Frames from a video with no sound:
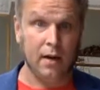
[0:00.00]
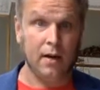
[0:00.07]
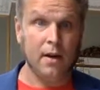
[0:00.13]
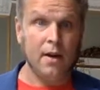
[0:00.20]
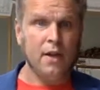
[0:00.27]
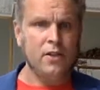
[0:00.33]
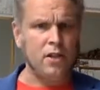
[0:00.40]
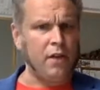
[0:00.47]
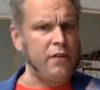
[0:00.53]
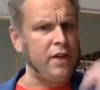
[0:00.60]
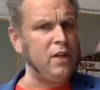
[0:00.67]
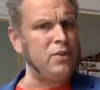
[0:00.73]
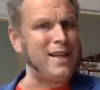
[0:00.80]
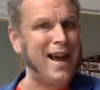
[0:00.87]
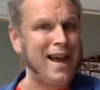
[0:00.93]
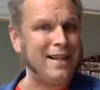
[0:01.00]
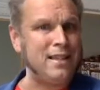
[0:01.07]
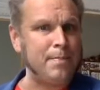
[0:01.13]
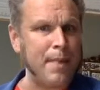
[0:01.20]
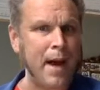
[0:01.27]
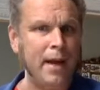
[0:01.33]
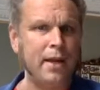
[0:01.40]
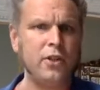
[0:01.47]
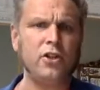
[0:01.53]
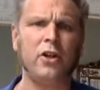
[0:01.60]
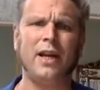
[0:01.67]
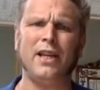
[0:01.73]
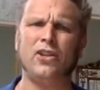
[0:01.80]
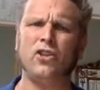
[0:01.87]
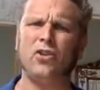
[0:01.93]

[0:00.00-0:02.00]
So if I use Ads Manager, it should